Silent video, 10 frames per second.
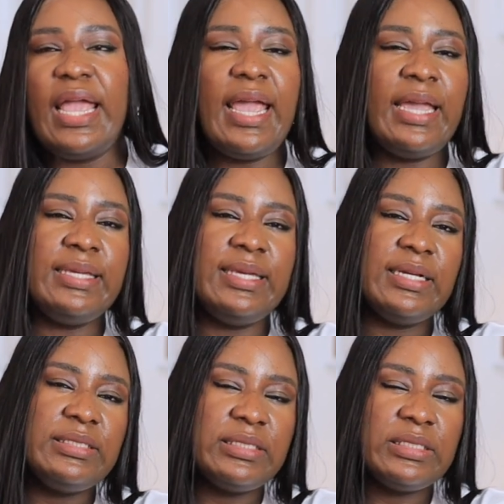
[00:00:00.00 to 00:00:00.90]

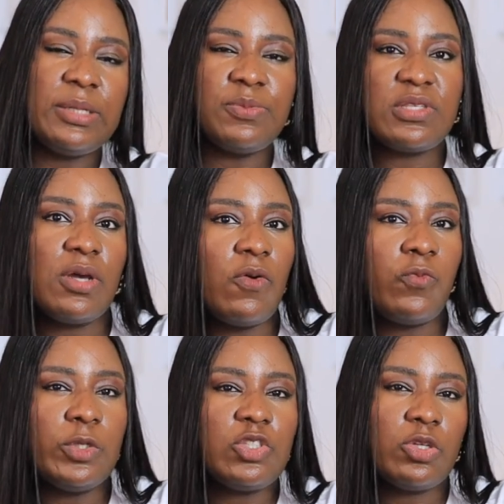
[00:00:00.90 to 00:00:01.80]
engaging
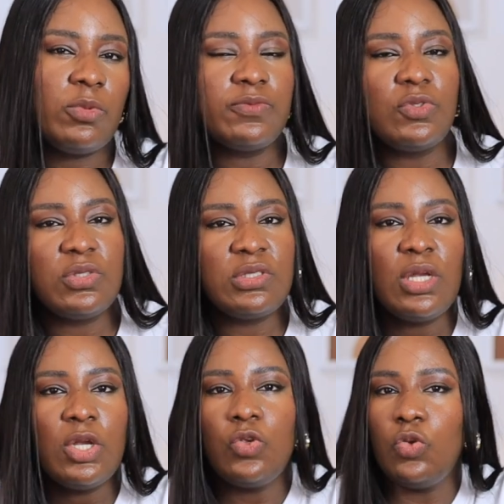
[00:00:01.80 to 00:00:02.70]
himself with some of those,
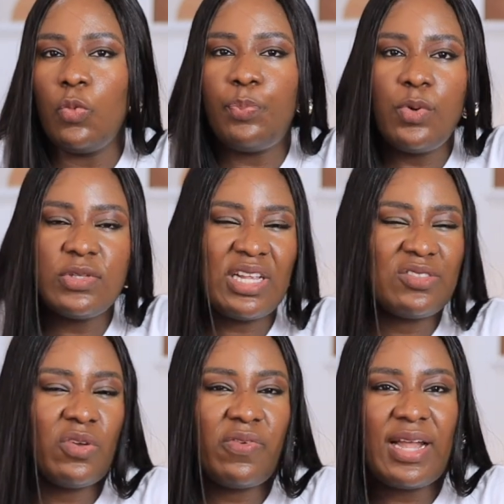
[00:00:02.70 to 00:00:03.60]
you know, posts and
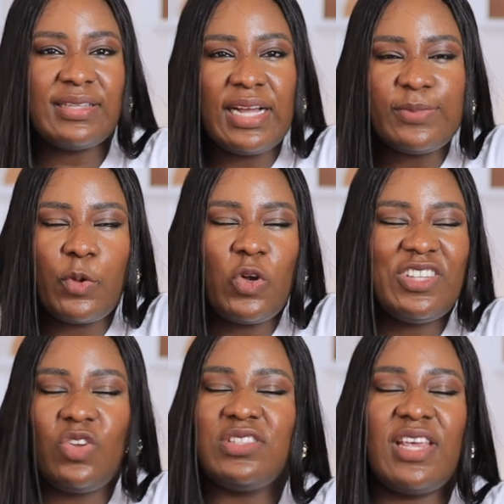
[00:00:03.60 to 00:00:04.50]
stuff like that, because
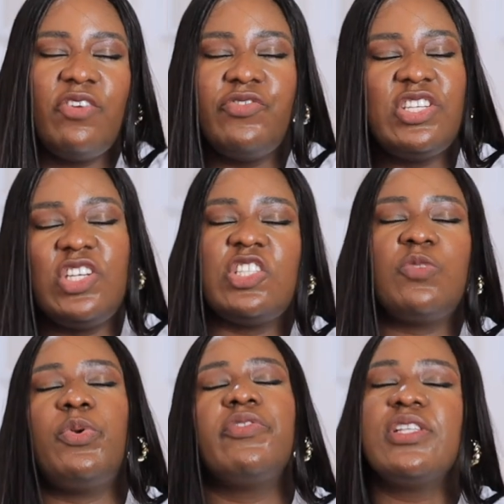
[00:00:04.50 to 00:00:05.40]
they don't enrich his
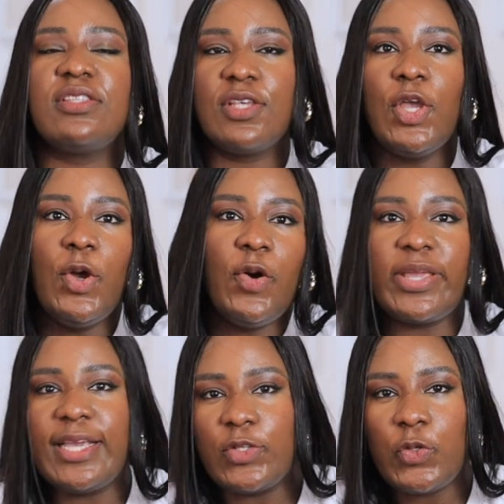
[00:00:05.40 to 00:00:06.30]
spirit,
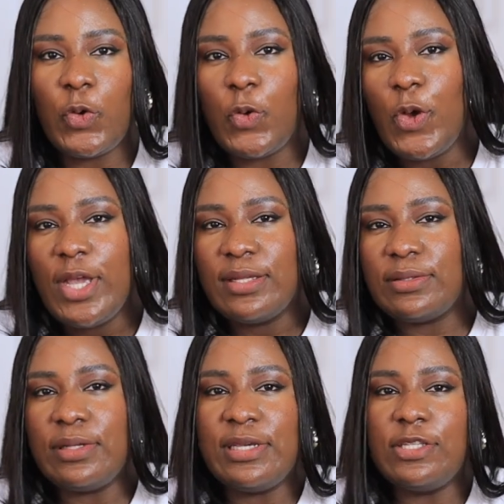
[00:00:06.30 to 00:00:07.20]
okay? So
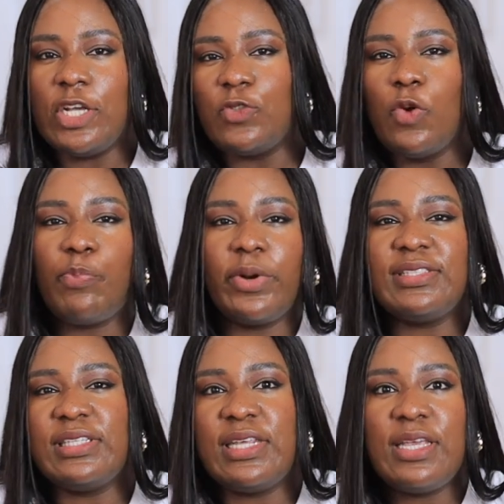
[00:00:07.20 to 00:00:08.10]
there's no
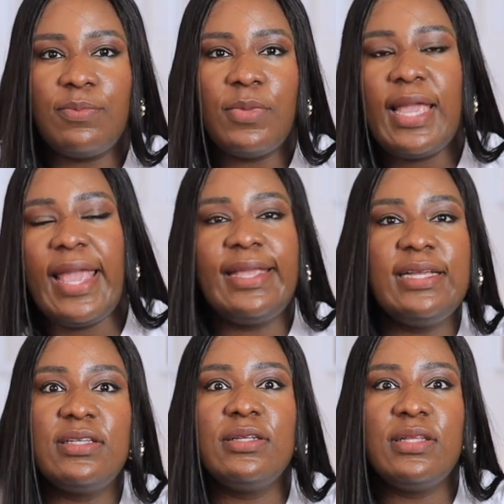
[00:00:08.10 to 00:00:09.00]
point in him
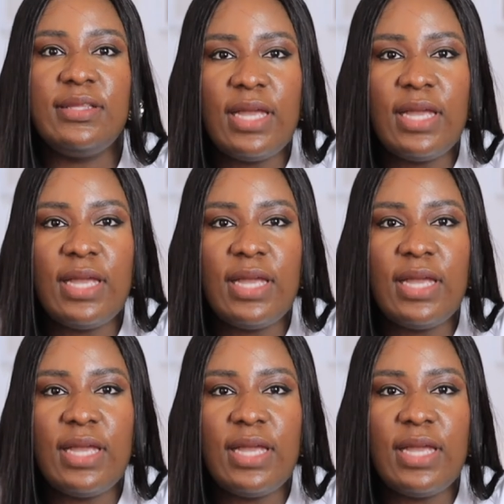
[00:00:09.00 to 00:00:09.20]
engaging in